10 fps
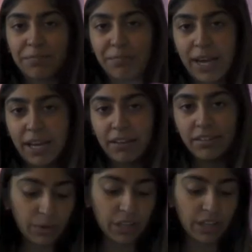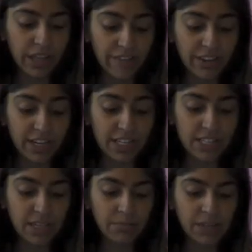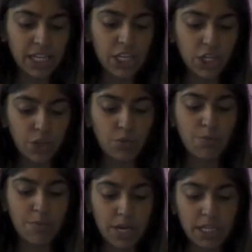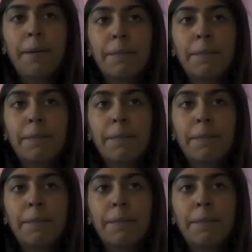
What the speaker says: band. Number 11, something you miss.